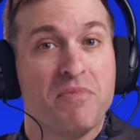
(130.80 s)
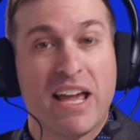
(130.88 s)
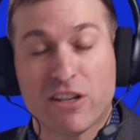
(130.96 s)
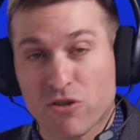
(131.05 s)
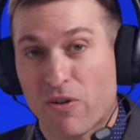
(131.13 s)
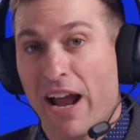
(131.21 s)

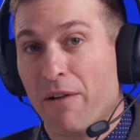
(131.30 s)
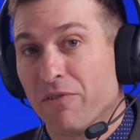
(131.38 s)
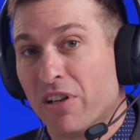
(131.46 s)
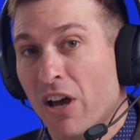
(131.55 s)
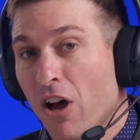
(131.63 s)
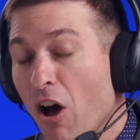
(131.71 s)
next
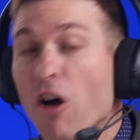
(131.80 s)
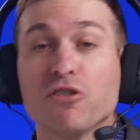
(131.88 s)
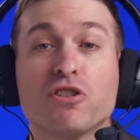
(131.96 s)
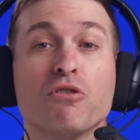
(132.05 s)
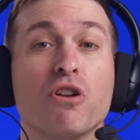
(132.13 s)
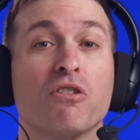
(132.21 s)
round,
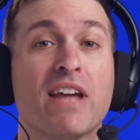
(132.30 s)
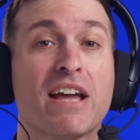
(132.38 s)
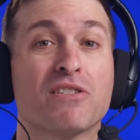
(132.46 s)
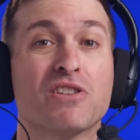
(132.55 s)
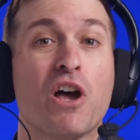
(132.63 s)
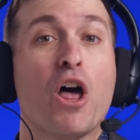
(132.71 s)
also known
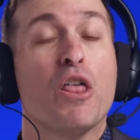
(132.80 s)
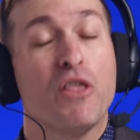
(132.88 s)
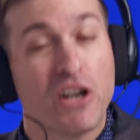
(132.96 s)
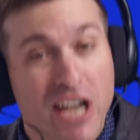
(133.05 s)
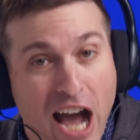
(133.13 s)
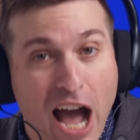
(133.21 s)
as
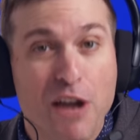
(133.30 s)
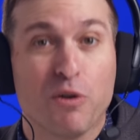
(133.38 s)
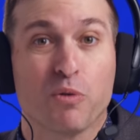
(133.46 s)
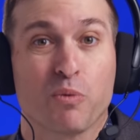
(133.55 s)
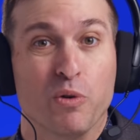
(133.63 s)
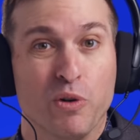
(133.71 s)
the
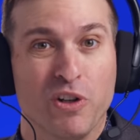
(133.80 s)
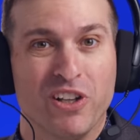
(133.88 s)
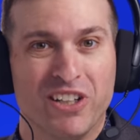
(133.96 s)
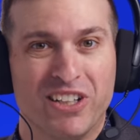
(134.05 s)
Kyle rule.